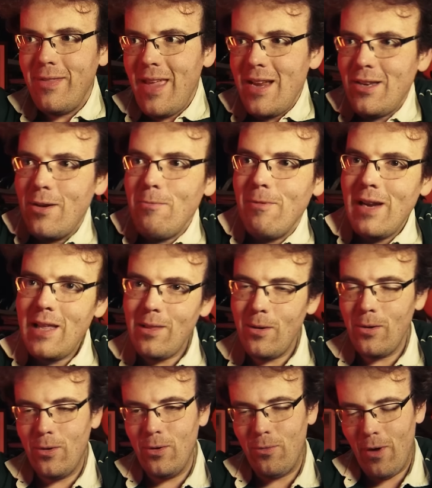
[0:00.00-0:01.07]
They don't really
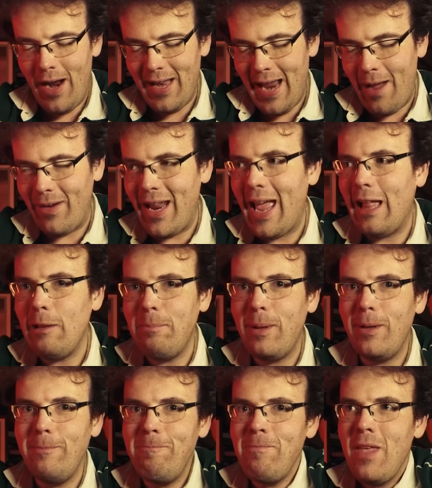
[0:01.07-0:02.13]
look good right now, and
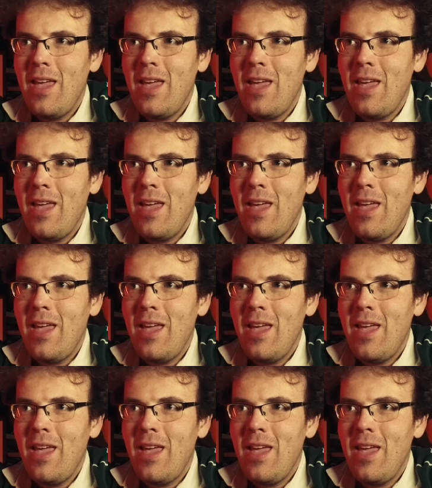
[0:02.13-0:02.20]
Albon,